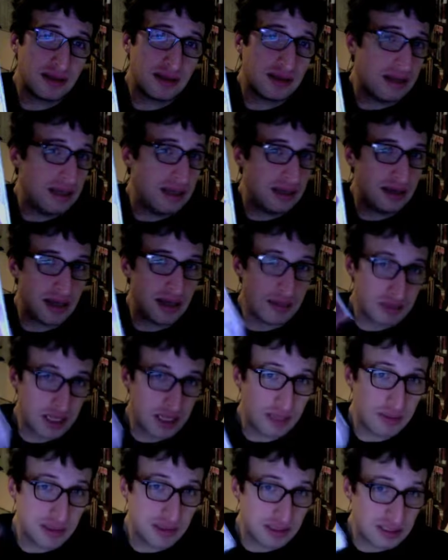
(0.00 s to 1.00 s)
like I'm talking
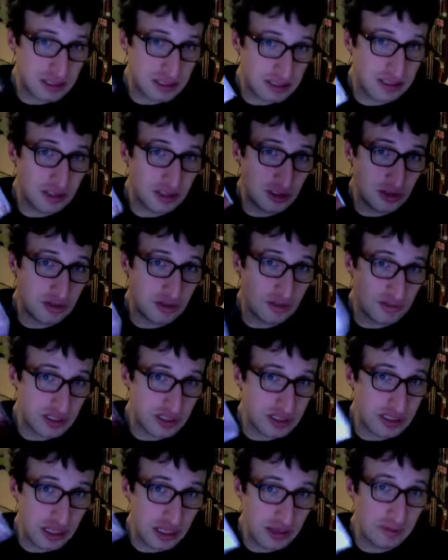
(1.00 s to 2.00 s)
about 6 issues of
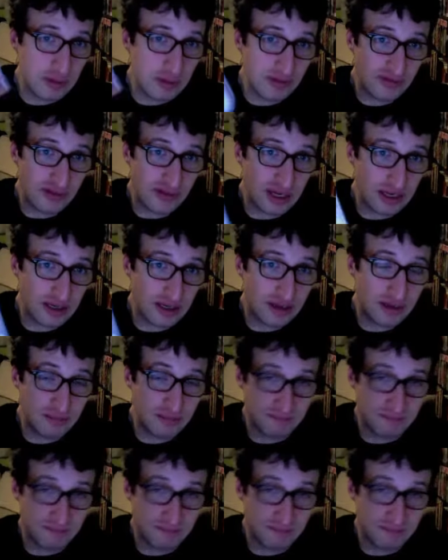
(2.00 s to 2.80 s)
just nothing but fucking